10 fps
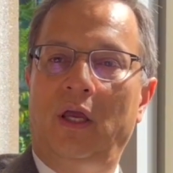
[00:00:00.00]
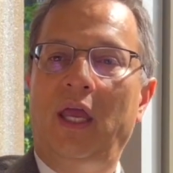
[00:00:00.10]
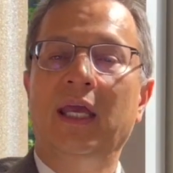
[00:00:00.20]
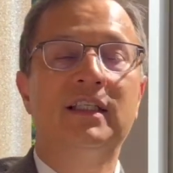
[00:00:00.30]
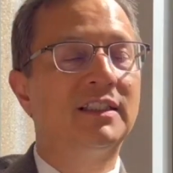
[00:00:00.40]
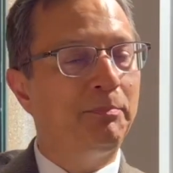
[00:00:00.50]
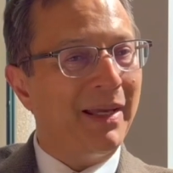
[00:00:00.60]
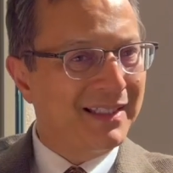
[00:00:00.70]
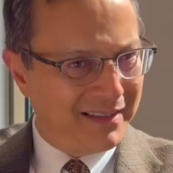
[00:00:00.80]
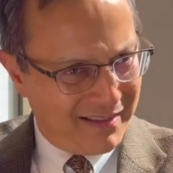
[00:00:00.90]

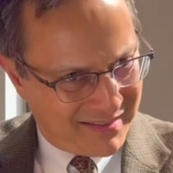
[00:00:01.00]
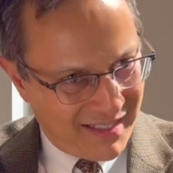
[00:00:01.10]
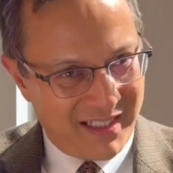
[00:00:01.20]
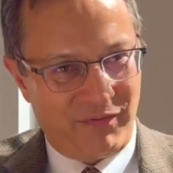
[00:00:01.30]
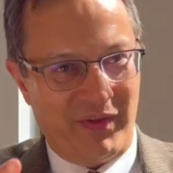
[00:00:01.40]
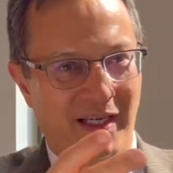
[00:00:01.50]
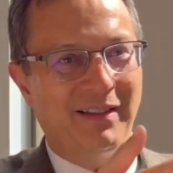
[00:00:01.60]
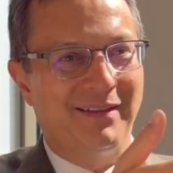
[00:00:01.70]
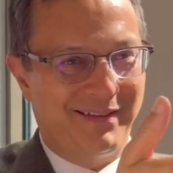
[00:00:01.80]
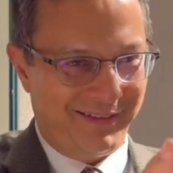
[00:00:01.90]
expected side
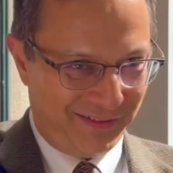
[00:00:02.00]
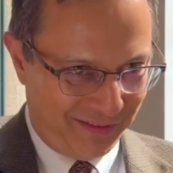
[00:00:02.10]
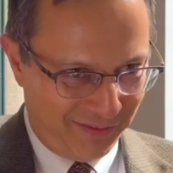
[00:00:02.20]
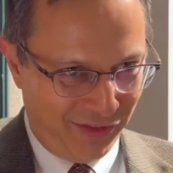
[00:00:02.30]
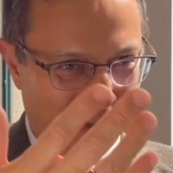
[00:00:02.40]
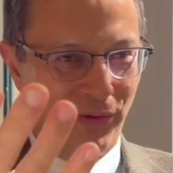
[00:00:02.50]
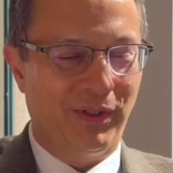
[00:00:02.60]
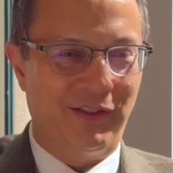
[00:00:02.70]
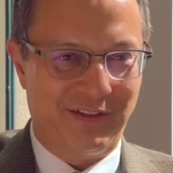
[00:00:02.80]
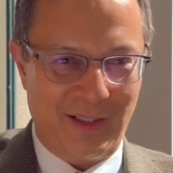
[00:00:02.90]
effects,
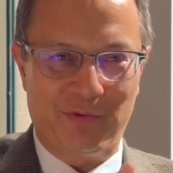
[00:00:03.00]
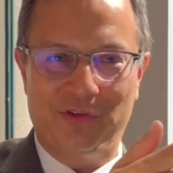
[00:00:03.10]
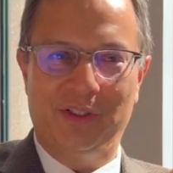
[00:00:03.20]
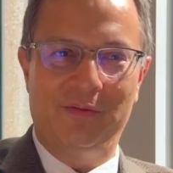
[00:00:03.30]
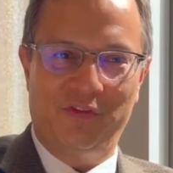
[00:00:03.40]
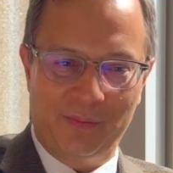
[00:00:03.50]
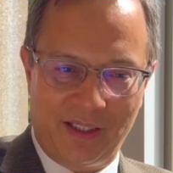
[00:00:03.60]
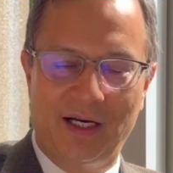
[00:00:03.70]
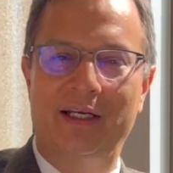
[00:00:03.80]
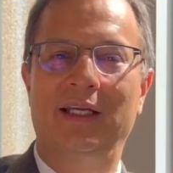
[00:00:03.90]
conceptually, from
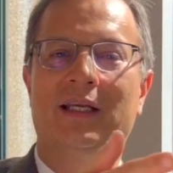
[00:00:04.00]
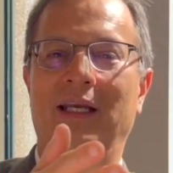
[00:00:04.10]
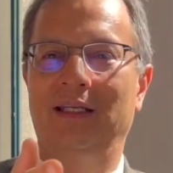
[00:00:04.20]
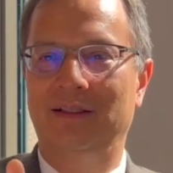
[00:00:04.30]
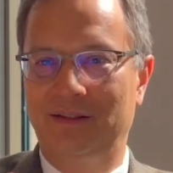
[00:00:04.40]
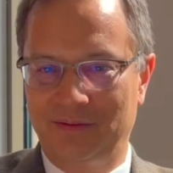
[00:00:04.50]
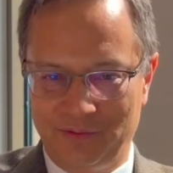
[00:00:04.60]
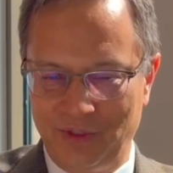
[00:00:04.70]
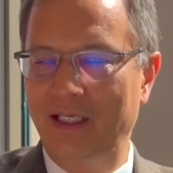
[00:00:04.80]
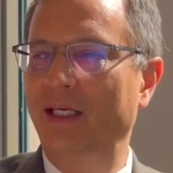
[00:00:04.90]
cutting and
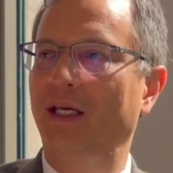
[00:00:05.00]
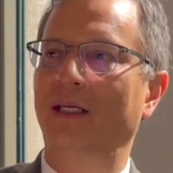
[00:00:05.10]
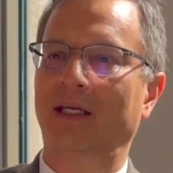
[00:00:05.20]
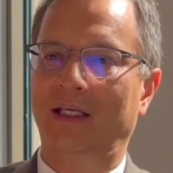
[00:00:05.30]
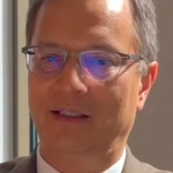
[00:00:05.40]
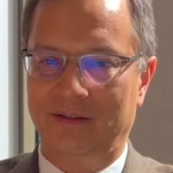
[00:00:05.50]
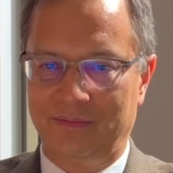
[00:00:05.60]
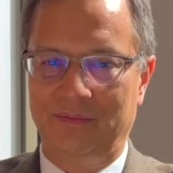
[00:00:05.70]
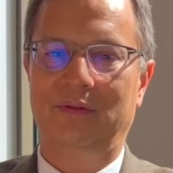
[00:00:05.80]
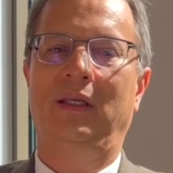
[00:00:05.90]
radiating
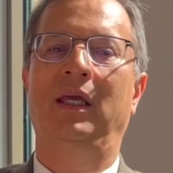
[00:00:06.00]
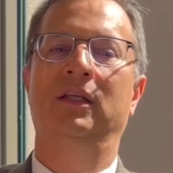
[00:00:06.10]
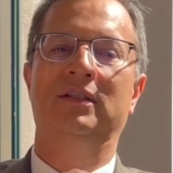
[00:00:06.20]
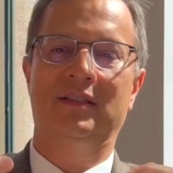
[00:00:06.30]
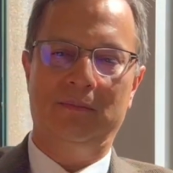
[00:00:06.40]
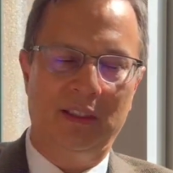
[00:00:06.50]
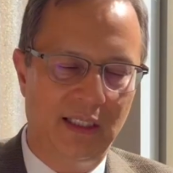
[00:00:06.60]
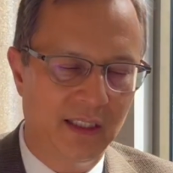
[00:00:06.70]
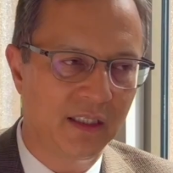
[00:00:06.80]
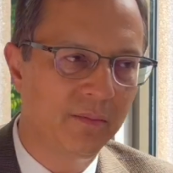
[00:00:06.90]
and
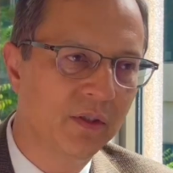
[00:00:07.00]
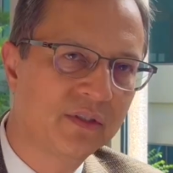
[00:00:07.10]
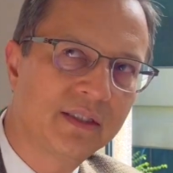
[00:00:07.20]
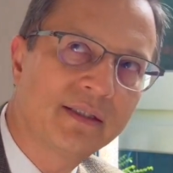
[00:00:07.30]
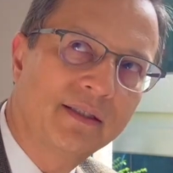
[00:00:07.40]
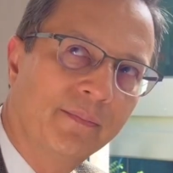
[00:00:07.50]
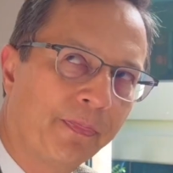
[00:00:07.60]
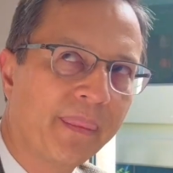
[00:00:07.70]
stimulating the immune system,